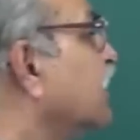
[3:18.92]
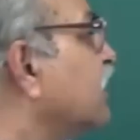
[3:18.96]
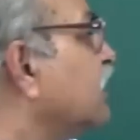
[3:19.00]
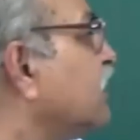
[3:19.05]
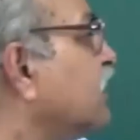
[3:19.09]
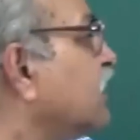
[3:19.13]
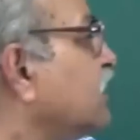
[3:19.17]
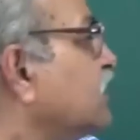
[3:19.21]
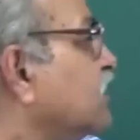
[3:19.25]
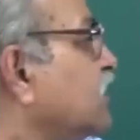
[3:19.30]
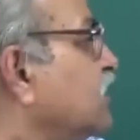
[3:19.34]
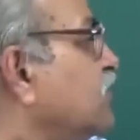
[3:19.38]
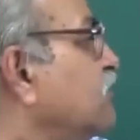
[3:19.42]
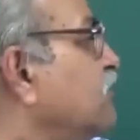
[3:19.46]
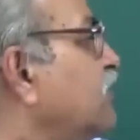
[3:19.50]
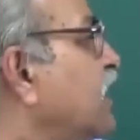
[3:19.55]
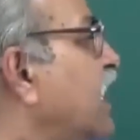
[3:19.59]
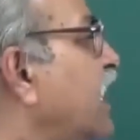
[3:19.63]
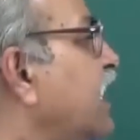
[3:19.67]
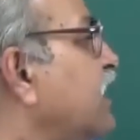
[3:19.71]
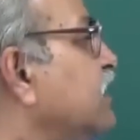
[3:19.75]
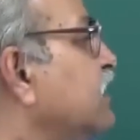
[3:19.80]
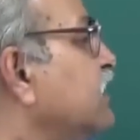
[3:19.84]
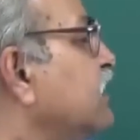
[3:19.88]
conduction
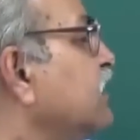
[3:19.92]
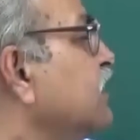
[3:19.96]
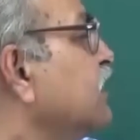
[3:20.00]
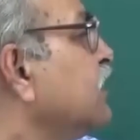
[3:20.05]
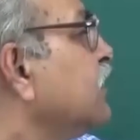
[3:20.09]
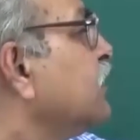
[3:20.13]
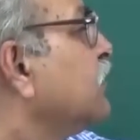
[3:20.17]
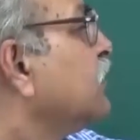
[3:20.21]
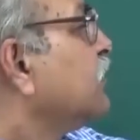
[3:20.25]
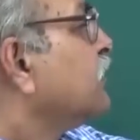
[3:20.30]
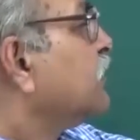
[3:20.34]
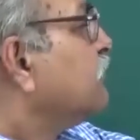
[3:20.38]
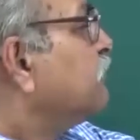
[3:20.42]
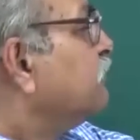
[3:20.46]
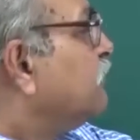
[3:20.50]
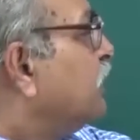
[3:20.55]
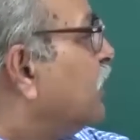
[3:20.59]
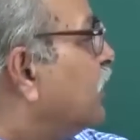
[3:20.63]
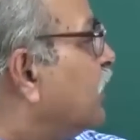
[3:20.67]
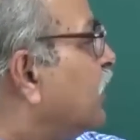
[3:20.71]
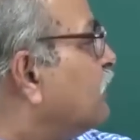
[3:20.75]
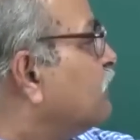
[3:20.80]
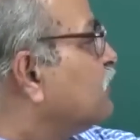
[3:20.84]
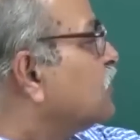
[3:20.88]
band
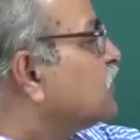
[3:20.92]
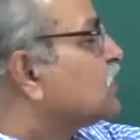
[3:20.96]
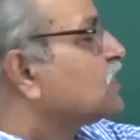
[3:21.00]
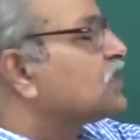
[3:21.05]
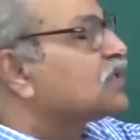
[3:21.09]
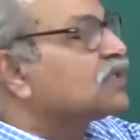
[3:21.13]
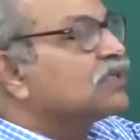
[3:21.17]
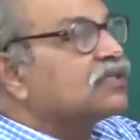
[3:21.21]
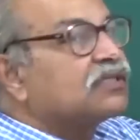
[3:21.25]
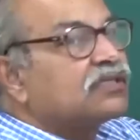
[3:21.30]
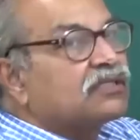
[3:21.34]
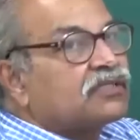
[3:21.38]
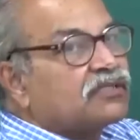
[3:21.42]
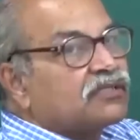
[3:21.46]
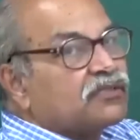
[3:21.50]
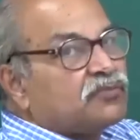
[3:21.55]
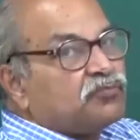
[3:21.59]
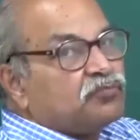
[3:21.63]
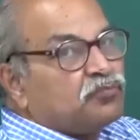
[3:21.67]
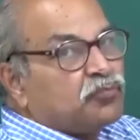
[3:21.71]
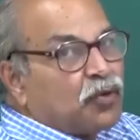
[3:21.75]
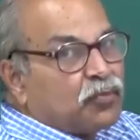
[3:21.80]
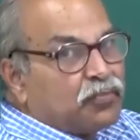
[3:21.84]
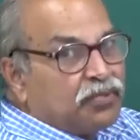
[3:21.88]
becomes
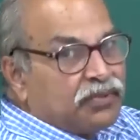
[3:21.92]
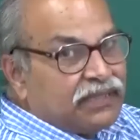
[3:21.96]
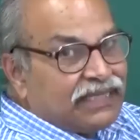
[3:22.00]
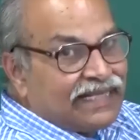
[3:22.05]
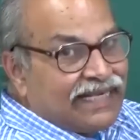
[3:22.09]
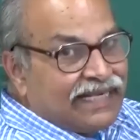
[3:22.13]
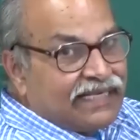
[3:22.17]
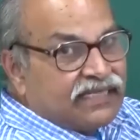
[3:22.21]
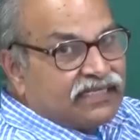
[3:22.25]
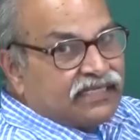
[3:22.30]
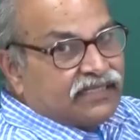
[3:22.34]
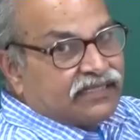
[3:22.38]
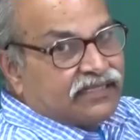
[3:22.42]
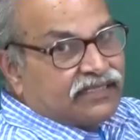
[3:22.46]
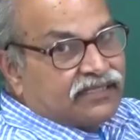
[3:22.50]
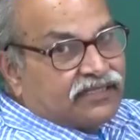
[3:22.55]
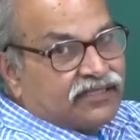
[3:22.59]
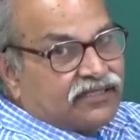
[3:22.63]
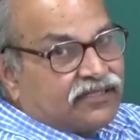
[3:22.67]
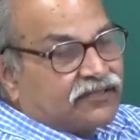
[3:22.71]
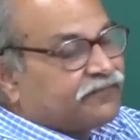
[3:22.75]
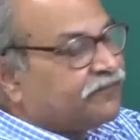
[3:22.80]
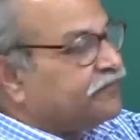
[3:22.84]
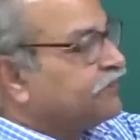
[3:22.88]
populated,
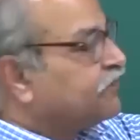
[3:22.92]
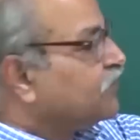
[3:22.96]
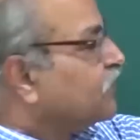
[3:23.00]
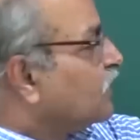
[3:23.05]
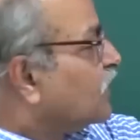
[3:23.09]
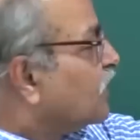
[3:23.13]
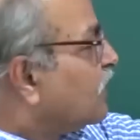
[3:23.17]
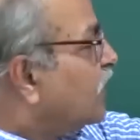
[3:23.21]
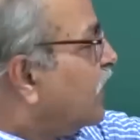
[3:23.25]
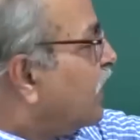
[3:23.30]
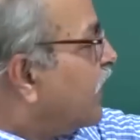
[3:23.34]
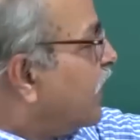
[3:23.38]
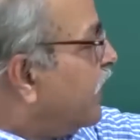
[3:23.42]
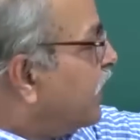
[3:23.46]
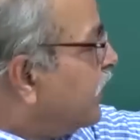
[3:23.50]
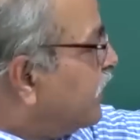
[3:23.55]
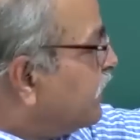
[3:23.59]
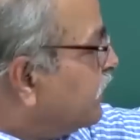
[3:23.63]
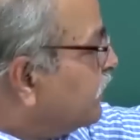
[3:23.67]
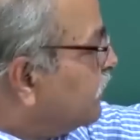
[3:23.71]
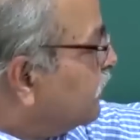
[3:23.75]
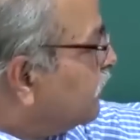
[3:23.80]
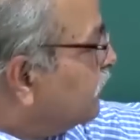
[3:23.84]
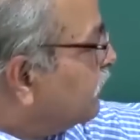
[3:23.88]

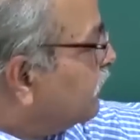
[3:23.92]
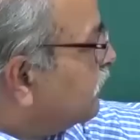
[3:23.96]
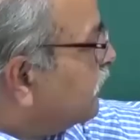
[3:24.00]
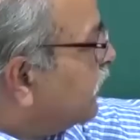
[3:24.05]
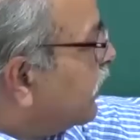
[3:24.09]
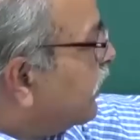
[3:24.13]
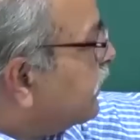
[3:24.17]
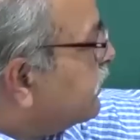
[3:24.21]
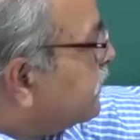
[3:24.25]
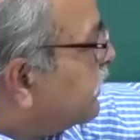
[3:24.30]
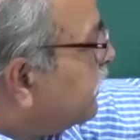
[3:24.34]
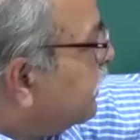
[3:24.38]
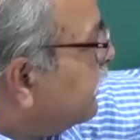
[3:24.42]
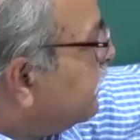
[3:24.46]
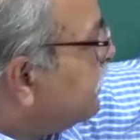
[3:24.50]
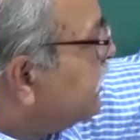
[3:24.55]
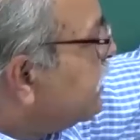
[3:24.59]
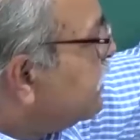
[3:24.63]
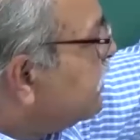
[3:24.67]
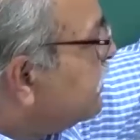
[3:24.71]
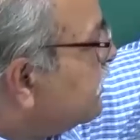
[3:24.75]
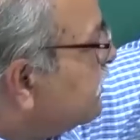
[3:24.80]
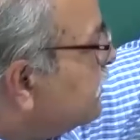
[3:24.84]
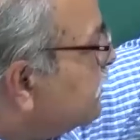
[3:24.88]
and at
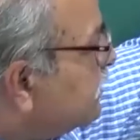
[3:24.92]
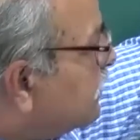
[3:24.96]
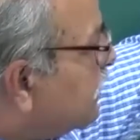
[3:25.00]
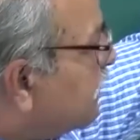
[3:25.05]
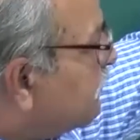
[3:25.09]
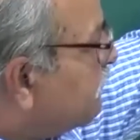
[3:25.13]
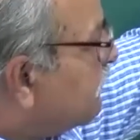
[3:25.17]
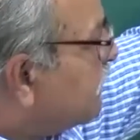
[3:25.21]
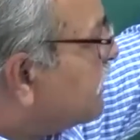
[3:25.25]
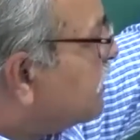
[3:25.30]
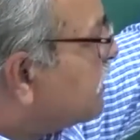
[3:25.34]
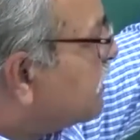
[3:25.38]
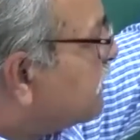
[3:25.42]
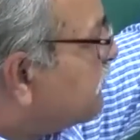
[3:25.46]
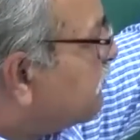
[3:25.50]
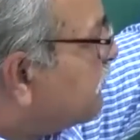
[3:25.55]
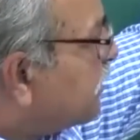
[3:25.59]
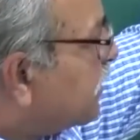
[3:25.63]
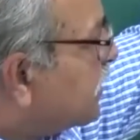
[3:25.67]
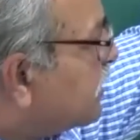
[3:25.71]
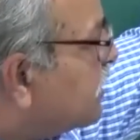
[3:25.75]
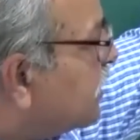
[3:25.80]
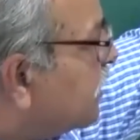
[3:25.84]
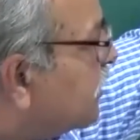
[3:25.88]
any given
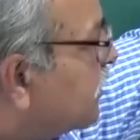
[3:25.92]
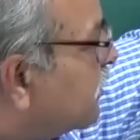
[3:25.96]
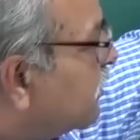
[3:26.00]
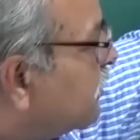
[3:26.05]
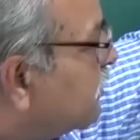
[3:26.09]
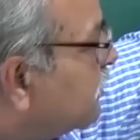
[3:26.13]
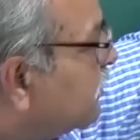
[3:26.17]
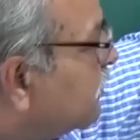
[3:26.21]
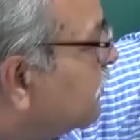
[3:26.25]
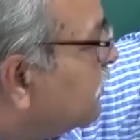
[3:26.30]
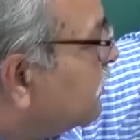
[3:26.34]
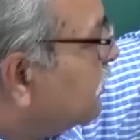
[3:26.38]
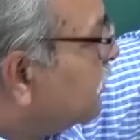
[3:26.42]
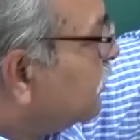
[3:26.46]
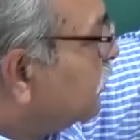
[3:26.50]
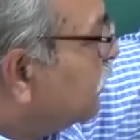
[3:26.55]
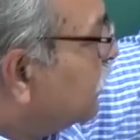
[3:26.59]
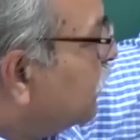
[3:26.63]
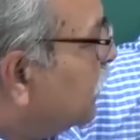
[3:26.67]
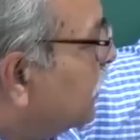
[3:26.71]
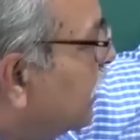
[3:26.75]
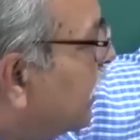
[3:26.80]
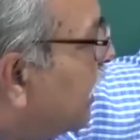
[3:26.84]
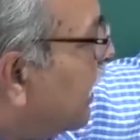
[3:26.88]
temperature
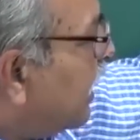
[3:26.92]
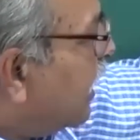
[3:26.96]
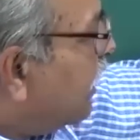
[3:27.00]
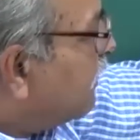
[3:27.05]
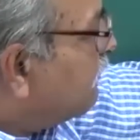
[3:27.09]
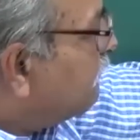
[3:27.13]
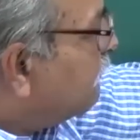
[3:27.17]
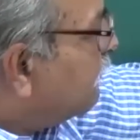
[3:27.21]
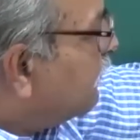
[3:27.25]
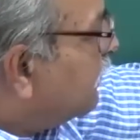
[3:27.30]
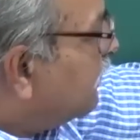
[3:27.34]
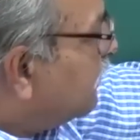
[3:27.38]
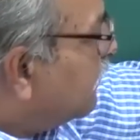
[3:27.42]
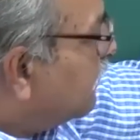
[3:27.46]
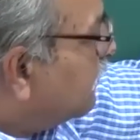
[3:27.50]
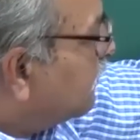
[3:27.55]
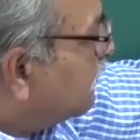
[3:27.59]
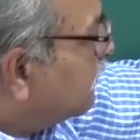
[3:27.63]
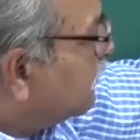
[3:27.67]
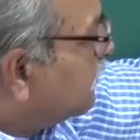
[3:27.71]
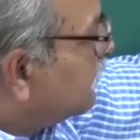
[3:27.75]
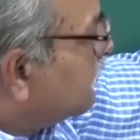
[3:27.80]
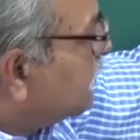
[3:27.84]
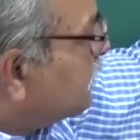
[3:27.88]
you will have
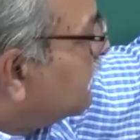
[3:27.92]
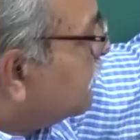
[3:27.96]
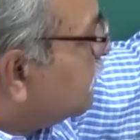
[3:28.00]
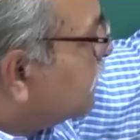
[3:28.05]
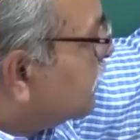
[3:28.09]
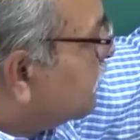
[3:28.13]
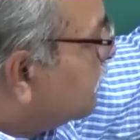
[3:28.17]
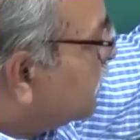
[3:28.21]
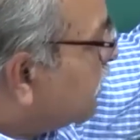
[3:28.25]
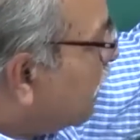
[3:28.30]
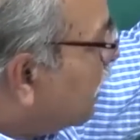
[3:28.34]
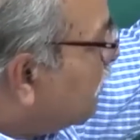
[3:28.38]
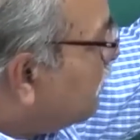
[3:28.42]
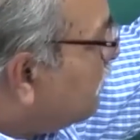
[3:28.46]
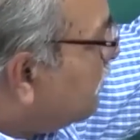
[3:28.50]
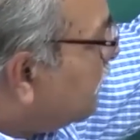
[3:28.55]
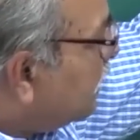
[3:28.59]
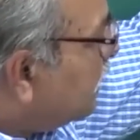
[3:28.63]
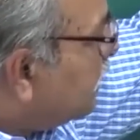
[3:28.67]
some